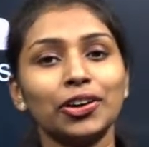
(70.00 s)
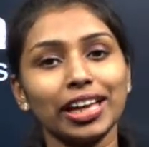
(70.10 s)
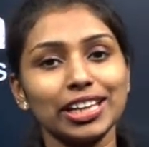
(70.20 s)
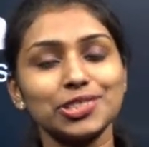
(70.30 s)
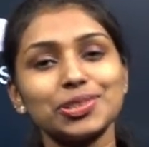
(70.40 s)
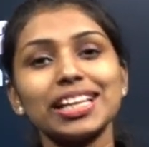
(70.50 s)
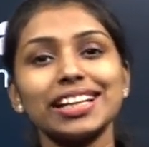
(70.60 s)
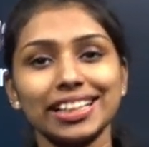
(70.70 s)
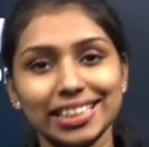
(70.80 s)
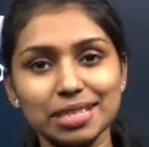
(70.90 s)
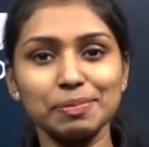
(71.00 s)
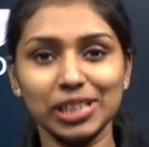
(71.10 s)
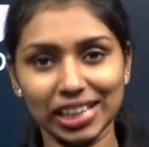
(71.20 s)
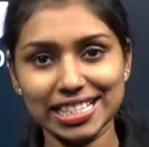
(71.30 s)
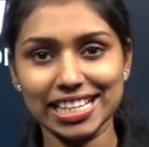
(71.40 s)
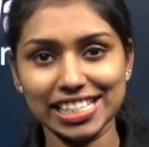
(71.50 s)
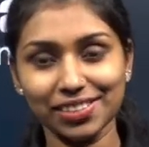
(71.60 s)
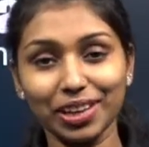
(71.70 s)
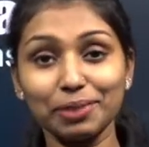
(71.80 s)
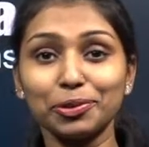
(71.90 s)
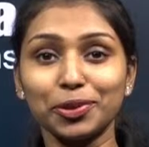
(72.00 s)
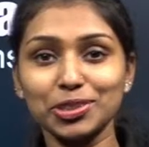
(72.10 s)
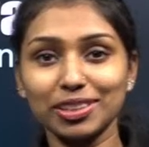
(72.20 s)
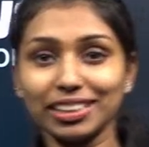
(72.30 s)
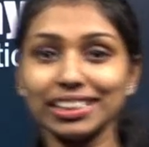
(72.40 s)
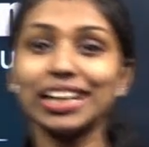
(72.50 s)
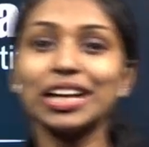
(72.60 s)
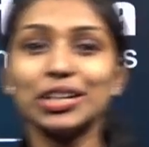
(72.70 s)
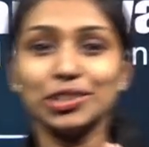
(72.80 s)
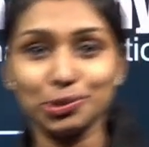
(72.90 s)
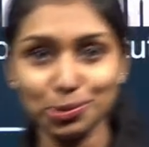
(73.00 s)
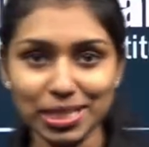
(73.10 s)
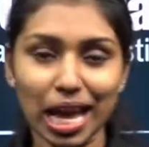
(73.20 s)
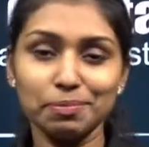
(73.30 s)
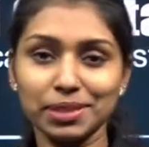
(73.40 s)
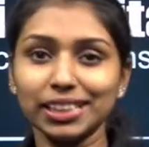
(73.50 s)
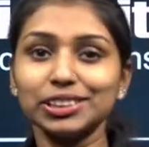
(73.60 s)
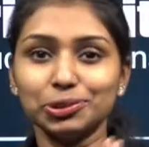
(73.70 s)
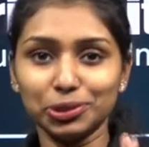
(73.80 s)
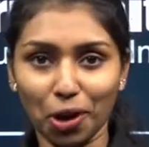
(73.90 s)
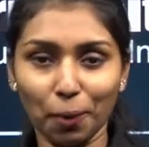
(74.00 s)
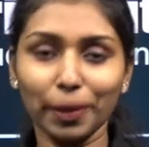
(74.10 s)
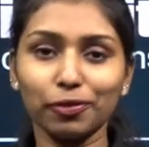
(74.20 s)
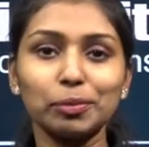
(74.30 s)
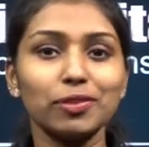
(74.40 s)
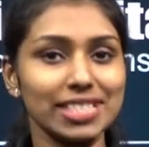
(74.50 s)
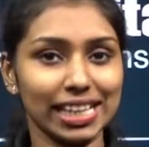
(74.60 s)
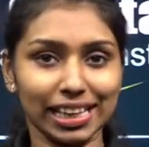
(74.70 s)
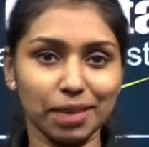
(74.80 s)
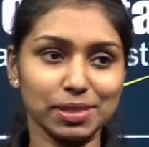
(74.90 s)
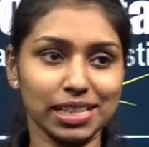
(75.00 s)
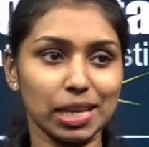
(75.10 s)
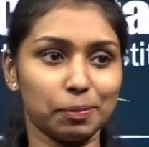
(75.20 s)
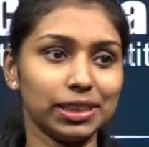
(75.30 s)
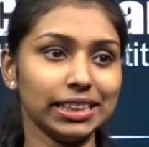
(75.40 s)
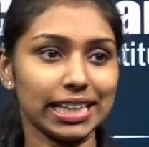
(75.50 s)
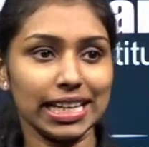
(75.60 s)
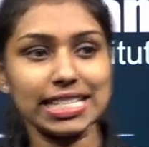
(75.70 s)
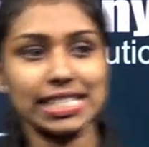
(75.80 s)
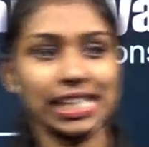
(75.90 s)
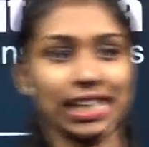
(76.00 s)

Okay, today in this particular session we are moving to our new chapter, new topic from the physical chemistry chapter, that is